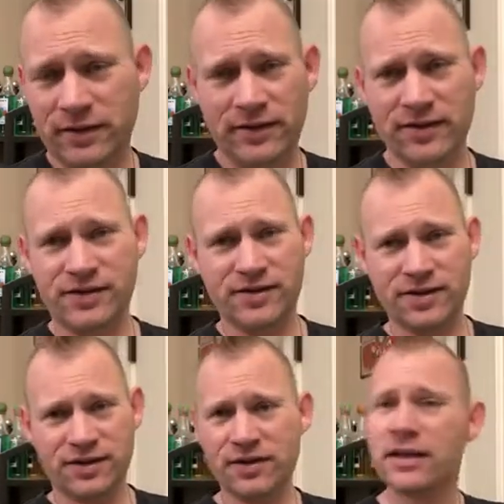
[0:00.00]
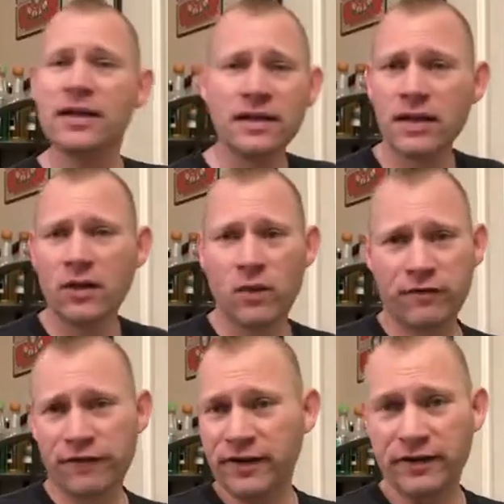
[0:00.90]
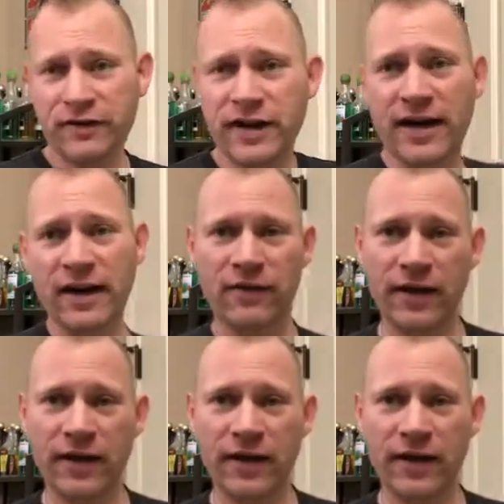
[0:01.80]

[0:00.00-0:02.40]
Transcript: This is just what I'm feeling right now.